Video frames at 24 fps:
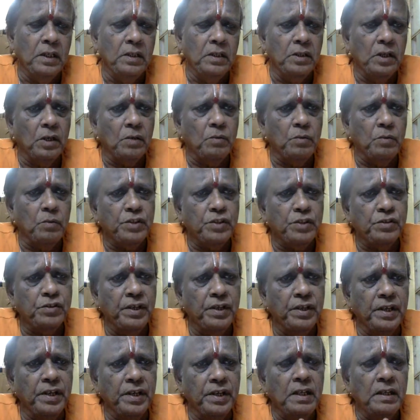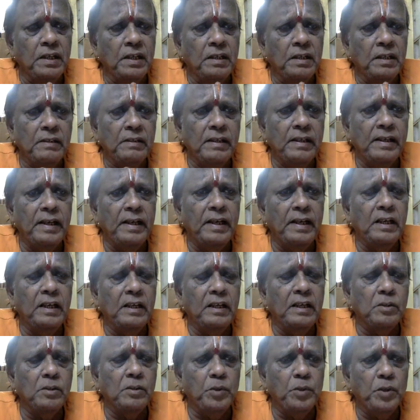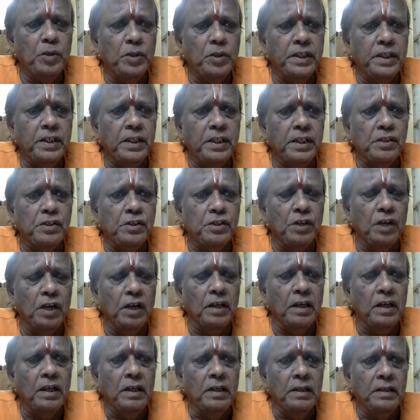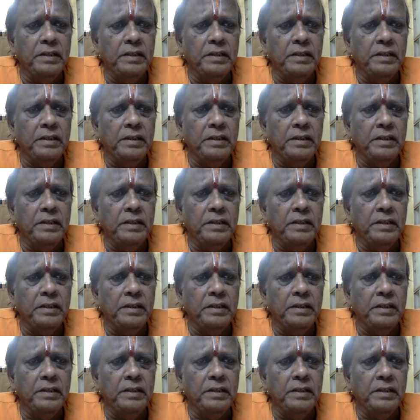The question is, to put it in short,